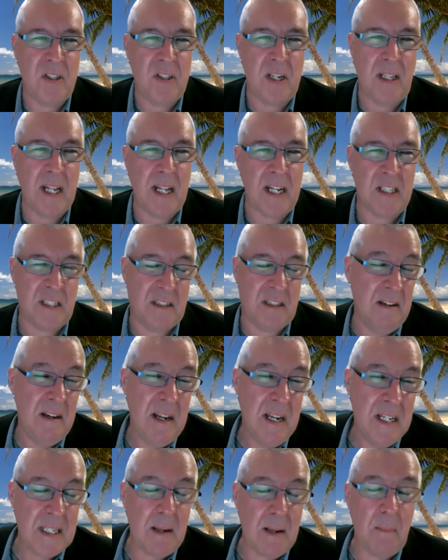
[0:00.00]
So that's
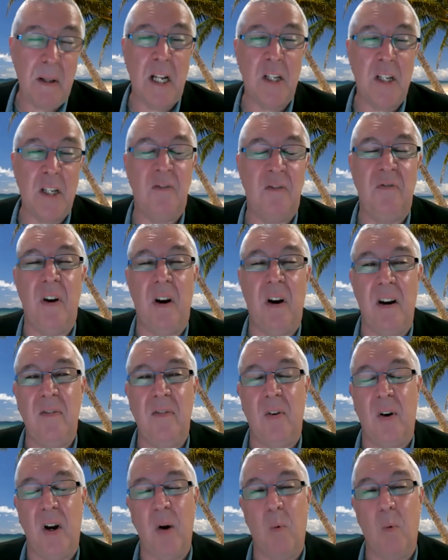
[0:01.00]
something that's very,
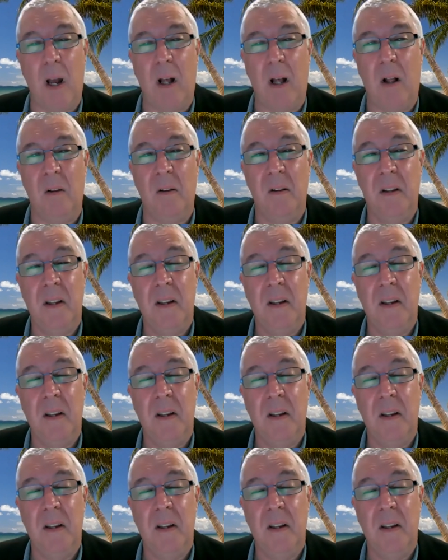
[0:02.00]
very well